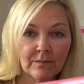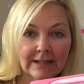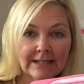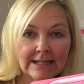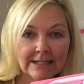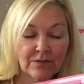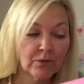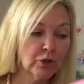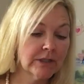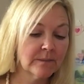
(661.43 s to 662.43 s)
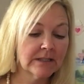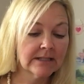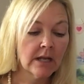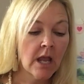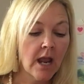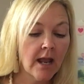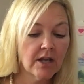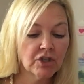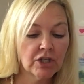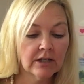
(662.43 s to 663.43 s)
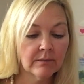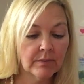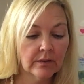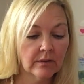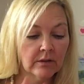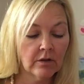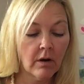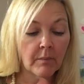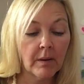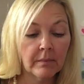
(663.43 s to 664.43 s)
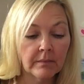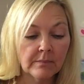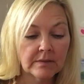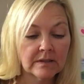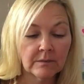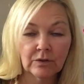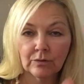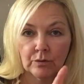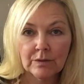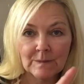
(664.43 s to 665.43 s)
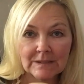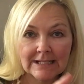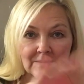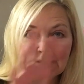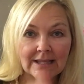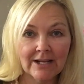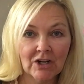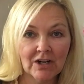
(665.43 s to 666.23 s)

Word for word: my niece for Christmas. And she can put, you know, I'll probably put some little Christmas gifts in there.